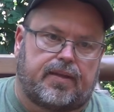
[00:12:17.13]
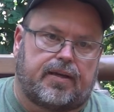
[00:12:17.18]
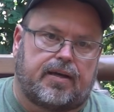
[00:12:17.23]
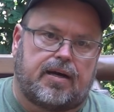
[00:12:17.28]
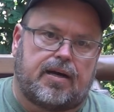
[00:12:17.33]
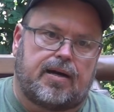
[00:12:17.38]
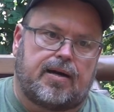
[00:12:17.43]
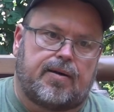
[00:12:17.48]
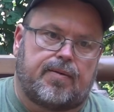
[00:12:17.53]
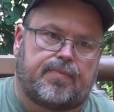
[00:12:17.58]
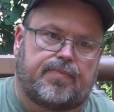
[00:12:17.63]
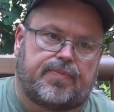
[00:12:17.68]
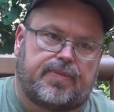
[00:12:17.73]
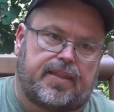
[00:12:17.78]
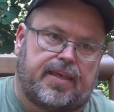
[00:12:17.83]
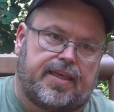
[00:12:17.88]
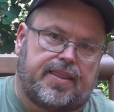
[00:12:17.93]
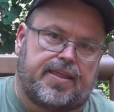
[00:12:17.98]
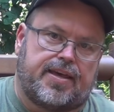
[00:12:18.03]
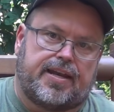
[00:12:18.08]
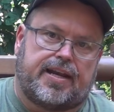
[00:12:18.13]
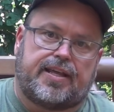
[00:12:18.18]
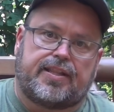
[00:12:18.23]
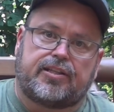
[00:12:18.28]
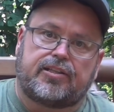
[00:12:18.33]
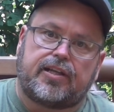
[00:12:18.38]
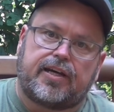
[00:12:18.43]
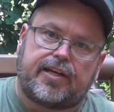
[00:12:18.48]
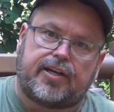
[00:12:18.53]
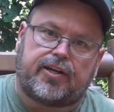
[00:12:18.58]
And then on
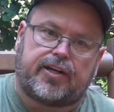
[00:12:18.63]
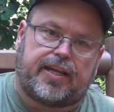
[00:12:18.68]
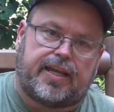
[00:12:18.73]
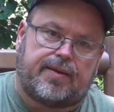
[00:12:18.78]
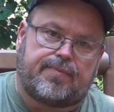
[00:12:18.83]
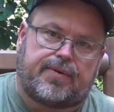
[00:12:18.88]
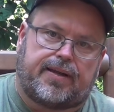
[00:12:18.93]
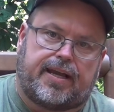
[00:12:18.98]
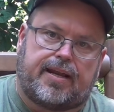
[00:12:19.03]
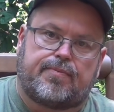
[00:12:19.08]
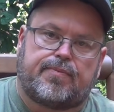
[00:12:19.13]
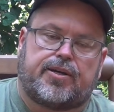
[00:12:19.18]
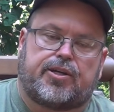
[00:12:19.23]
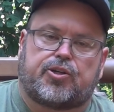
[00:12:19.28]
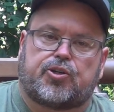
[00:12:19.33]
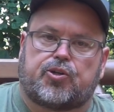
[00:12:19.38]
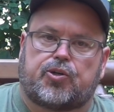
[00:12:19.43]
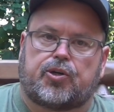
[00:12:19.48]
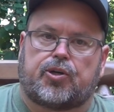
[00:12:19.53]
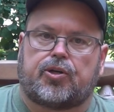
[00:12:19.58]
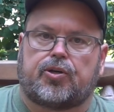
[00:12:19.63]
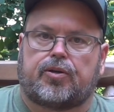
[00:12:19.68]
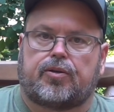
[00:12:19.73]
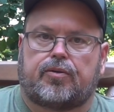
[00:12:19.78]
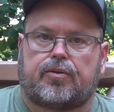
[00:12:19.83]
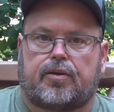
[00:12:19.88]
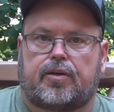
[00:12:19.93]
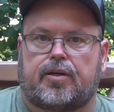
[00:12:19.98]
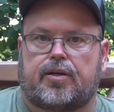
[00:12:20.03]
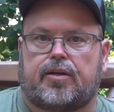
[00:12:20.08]
the lighter game, I got to make sure
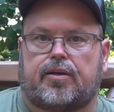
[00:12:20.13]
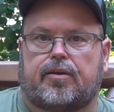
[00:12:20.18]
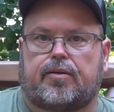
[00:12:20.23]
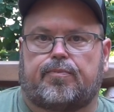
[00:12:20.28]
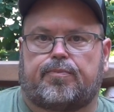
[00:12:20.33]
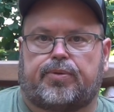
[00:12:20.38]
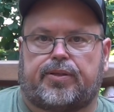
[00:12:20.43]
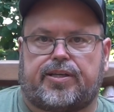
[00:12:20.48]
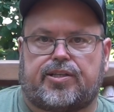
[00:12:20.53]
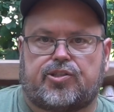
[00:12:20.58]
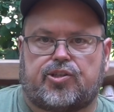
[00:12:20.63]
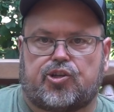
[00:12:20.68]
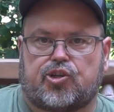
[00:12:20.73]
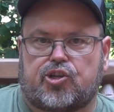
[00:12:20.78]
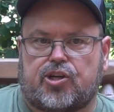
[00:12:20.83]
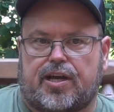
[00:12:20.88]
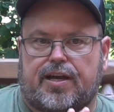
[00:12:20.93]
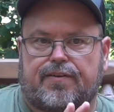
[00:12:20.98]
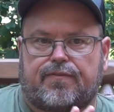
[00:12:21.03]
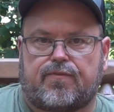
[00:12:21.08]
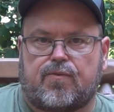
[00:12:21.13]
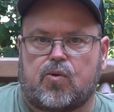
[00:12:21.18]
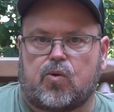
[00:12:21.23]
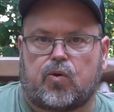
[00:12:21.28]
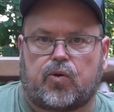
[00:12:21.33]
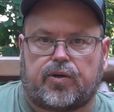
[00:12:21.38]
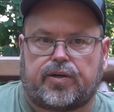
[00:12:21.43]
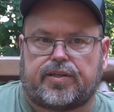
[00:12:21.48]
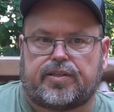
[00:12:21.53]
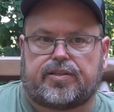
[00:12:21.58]
place the shot
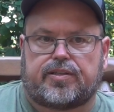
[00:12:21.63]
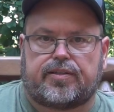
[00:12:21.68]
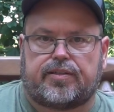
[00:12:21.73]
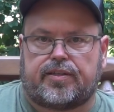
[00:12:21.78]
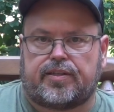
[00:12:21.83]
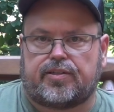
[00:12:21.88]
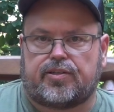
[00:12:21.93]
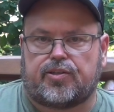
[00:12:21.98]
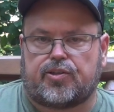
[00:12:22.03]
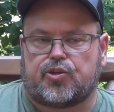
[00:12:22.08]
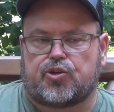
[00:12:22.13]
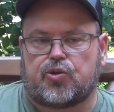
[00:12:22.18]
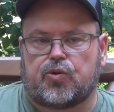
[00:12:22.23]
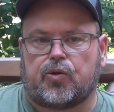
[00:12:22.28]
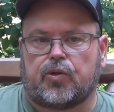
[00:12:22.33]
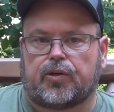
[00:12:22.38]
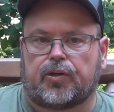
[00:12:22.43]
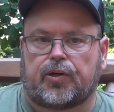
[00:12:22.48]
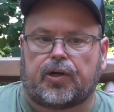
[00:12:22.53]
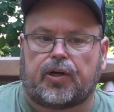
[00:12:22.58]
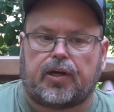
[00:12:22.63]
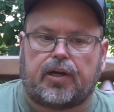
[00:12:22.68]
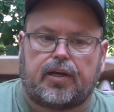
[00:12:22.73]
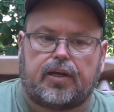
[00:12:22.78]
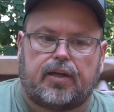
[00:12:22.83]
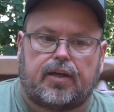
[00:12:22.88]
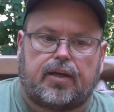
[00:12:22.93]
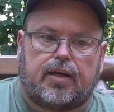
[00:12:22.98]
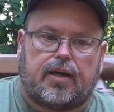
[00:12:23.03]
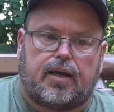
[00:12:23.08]
forward into the shoulder
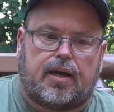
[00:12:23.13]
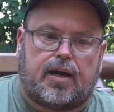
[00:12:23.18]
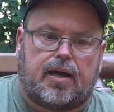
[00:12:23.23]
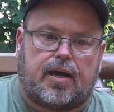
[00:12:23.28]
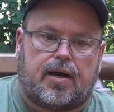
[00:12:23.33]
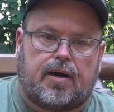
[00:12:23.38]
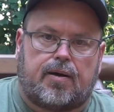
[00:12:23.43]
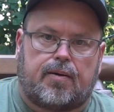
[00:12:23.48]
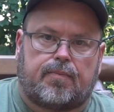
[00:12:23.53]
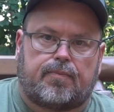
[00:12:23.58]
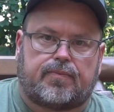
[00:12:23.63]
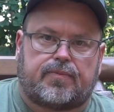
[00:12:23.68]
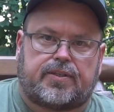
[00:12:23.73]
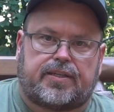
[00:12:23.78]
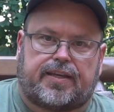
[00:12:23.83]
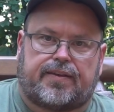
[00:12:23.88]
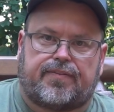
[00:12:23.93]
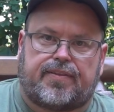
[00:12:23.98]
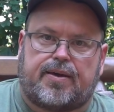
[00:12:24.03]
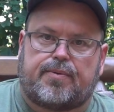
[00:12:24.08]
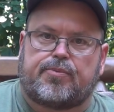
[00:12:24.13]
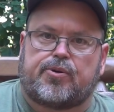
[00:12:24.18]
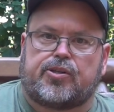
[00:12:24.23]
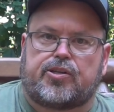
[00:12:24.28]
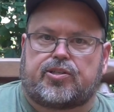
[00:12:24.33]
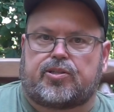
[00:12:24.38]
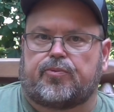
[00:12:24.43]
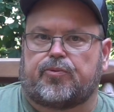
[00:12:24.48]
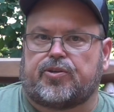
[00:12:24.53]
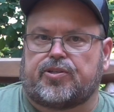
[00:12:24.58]
to give that
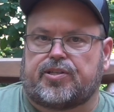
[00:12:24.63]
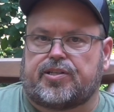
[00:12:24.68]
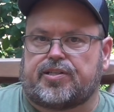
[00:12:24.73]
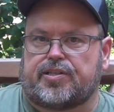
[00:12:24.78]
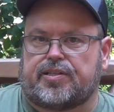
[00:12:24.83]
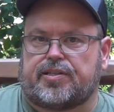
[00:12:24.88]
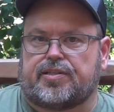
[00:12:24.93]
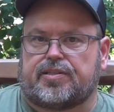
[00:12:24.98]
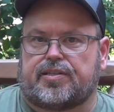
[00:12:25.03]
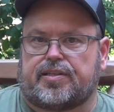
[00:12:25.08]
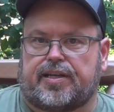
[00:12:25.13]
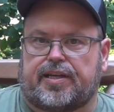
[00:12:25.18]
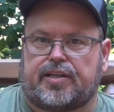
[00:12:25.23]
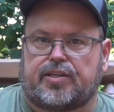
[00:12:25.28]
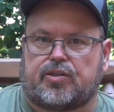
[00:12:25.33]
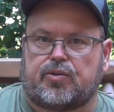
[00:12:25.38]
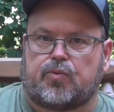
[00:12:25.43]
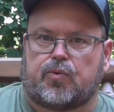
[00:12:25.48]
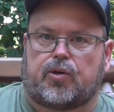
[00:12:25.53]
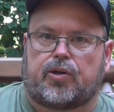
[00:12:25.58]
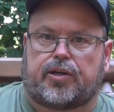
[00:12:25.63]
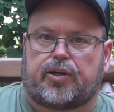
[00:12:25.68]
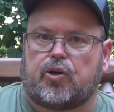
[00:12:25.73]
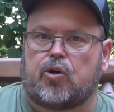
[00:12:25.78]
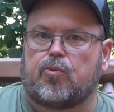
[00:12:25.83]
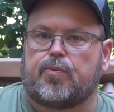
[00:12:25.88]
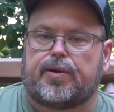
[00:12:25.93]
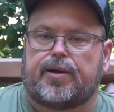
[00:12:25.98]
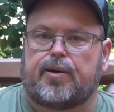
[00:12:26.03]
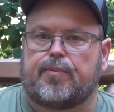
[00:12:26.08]
bullet some resistance to get it to work and
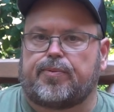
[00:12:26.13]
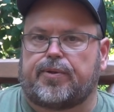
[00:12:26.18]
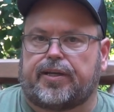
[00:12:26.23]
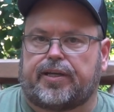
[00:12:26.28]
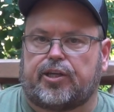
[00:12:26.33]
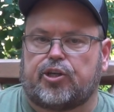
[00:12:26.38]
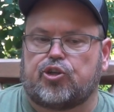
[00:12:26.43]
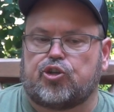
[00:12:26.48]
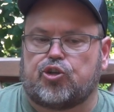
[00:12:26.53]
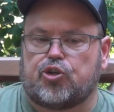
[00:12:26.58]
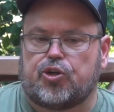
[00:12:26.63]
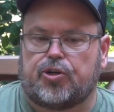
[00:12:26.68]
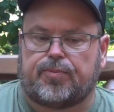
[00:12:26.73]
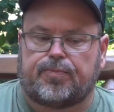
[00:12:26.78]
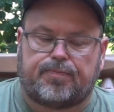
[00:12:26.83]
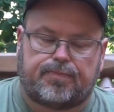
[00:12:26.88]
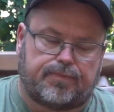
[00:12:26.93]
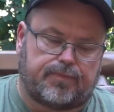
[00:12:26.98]
open up like it should.